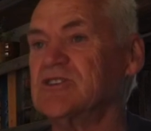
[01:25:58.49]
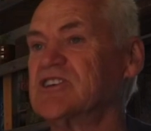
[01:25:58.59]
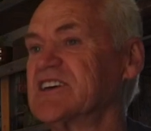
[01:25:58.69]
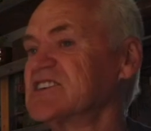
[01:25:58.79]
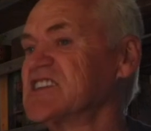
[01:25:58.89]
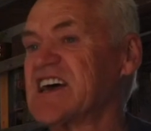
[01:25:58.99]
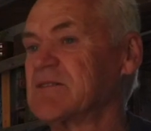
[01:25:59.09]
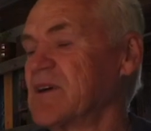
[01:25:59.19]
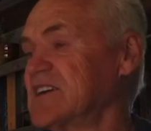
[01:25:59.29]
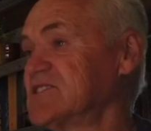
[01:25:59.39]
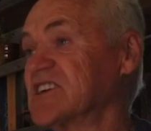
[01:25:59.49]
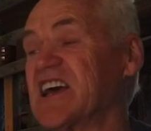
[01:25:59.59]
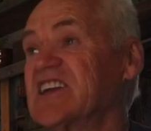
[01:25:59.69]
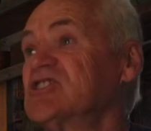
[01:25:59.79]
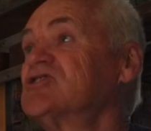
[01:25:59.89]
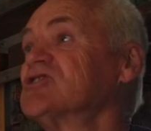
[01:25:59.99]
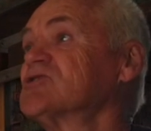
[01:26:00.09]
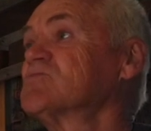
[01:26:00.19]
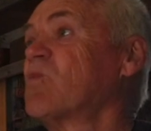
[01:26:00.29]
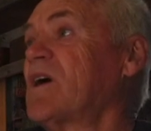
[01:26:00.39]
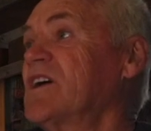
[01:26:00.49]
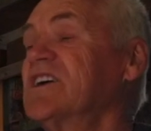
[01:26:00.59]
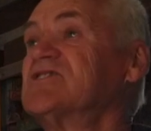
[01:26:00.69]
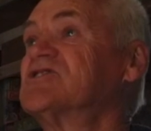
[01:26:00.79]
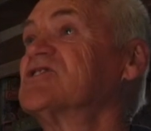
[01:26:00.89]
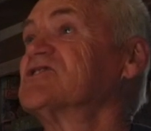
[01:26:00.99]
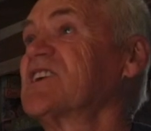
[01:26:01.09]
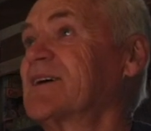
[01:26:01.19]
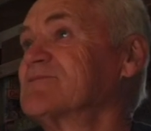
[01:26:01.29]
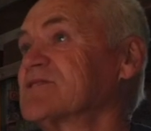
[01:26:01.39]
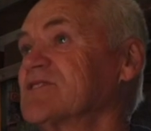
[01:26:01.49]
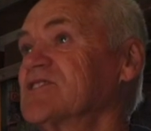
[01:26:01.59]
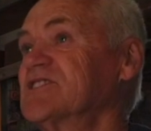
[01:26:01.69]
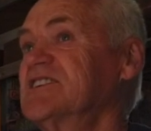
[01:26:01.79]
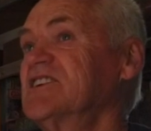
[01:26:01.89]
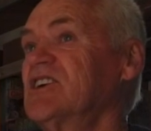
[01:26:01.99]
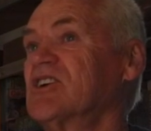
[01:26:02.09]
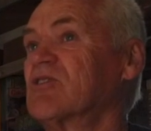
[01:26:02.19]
And you get in that mindset, and it just absolutely